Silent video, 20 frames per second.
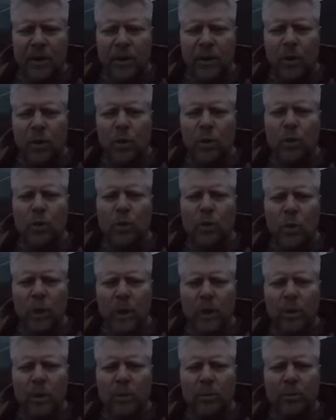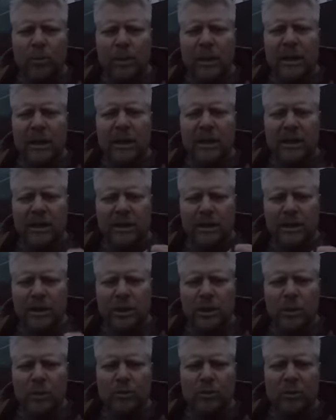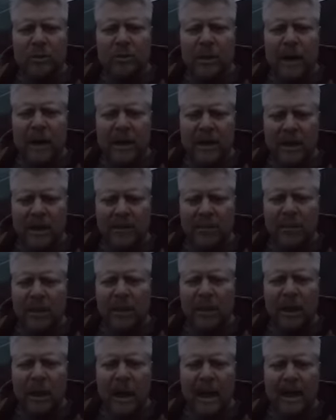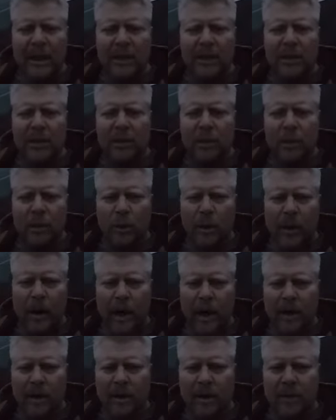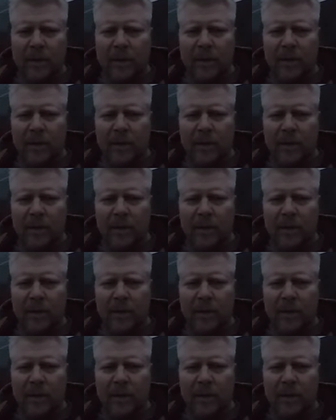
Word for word: you will be consumed by them, like it or not.